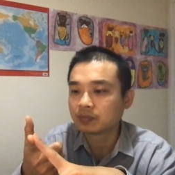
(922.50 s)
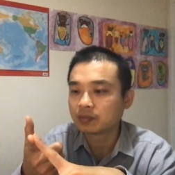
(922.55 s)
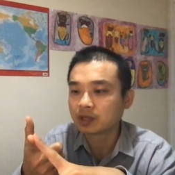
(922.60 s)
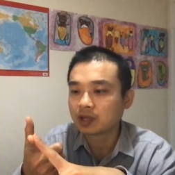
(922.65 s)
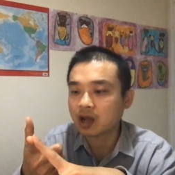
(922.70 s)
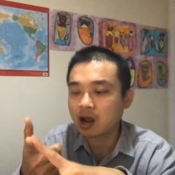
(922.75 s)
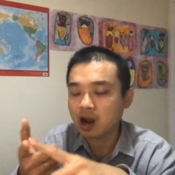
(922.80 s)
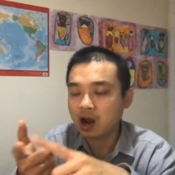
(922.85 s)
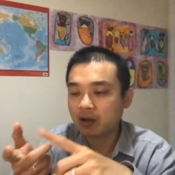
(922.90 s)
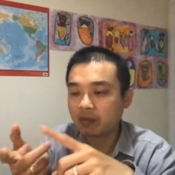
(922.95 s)

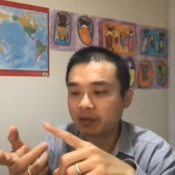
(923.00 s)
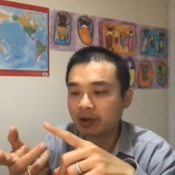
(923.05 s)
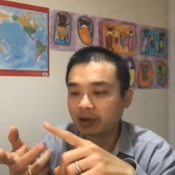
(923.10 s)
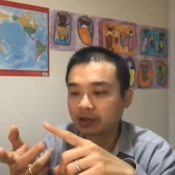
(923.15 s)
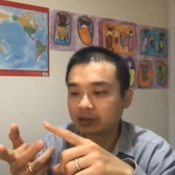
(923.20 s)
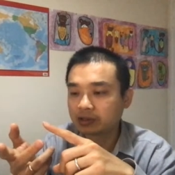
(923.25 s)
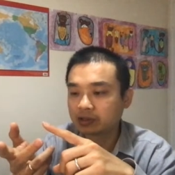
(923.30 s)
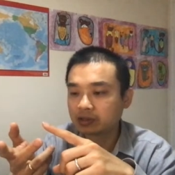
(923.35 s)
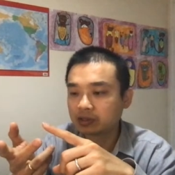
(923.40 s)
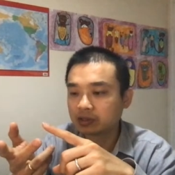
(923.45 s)

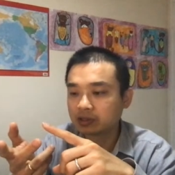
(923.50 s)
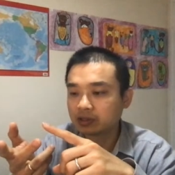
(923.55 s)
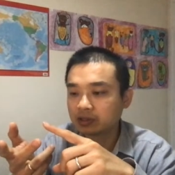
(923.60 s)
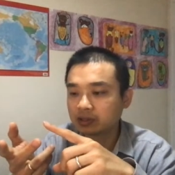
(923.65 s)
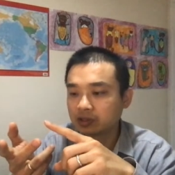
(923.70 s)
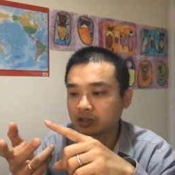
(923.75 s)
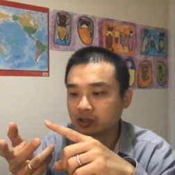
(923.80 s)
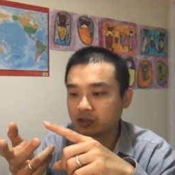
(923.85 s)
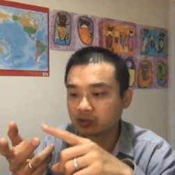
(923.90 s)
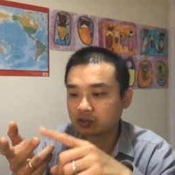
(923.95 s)
chiropractor,
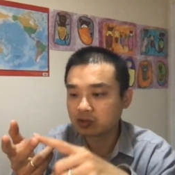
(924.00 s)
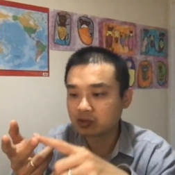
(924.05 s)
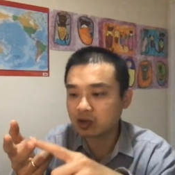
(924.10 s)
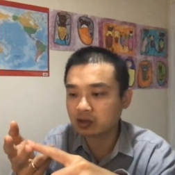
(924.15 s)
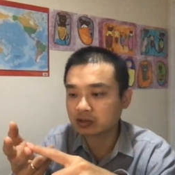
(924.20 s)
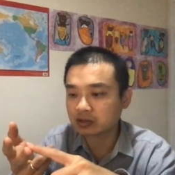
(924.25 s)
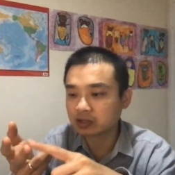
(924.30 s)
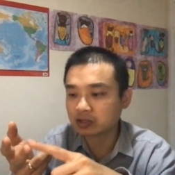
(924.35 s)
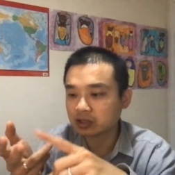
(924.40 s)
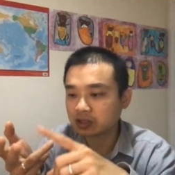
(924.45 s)
your
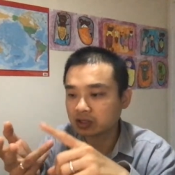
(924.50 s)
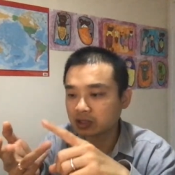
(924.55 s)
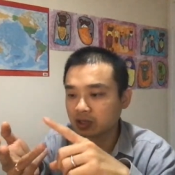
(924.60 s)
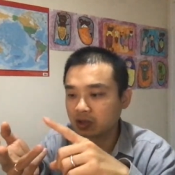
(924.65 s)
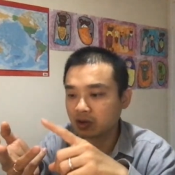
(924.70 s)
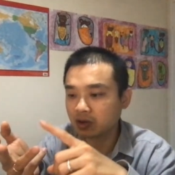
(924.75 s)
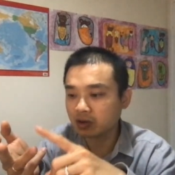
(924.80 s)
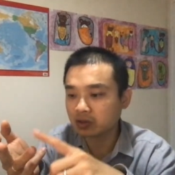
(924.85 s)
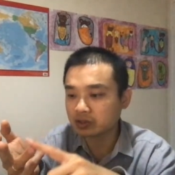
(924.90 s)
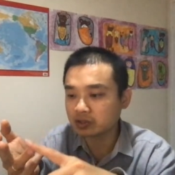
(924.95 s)
doctor,
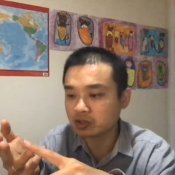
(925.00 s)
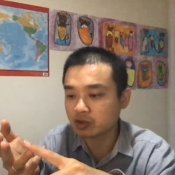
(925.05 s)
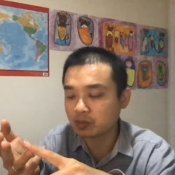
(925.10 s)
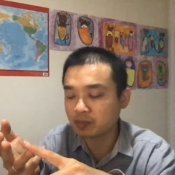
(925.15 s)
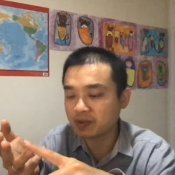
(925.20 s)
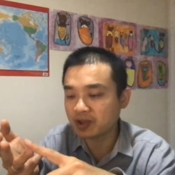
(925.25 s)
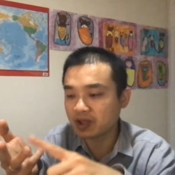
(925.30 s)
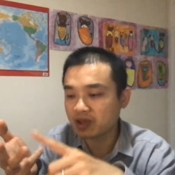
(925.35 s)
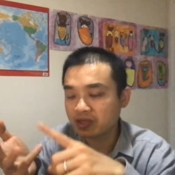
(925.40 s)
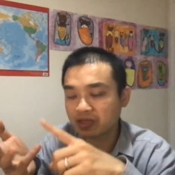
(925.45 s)
your
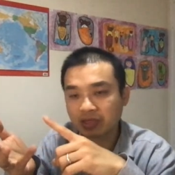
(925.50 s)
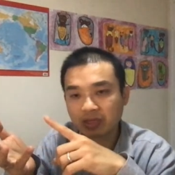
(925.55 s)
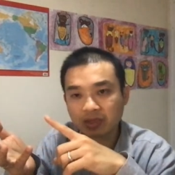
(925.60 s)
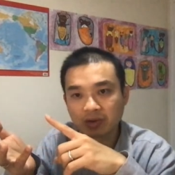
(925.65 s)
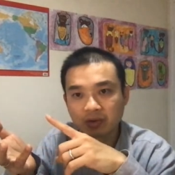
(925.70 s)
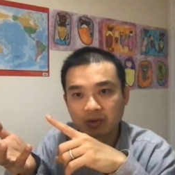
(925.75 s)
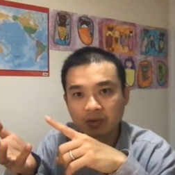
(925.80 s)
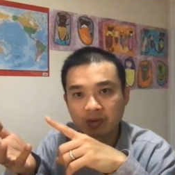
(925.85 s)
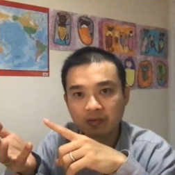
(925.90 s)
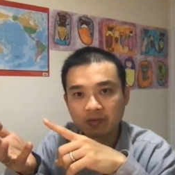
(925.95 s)
osteopath,
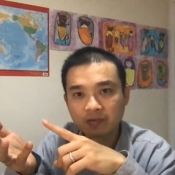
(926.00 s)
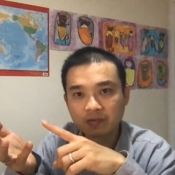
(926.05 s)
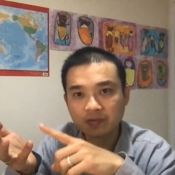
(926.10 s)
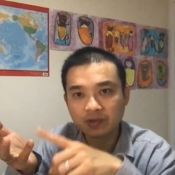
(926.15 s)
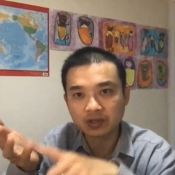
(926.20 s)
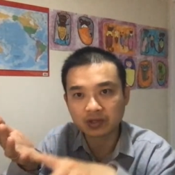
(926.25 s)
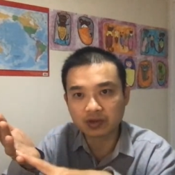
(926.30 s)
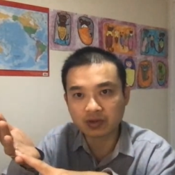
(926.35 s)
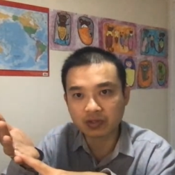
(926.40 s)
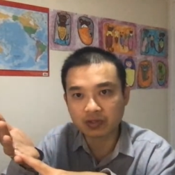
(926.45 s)
your
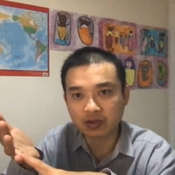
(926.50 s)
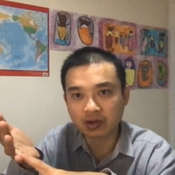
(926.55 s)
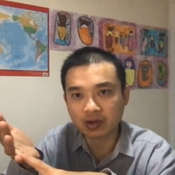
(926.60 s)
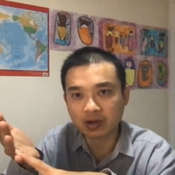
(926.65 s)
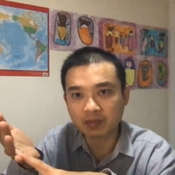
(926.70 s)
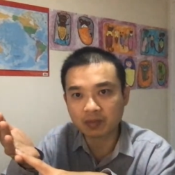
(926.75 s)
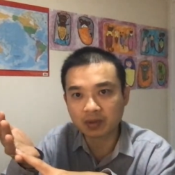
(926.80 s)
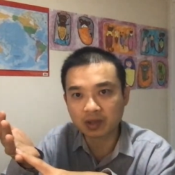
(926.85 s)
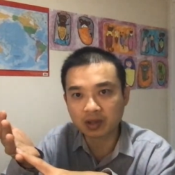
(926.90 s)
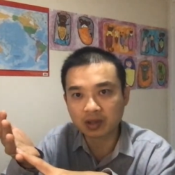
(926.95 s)

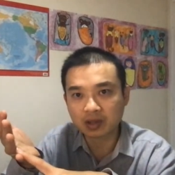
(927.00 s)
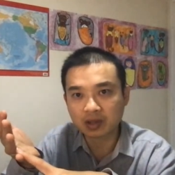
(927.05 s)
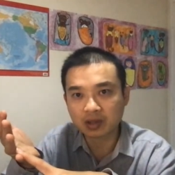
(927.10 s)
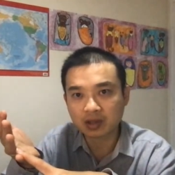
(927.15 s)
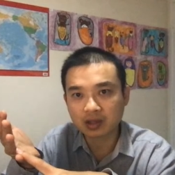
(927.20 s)
physiotherapy,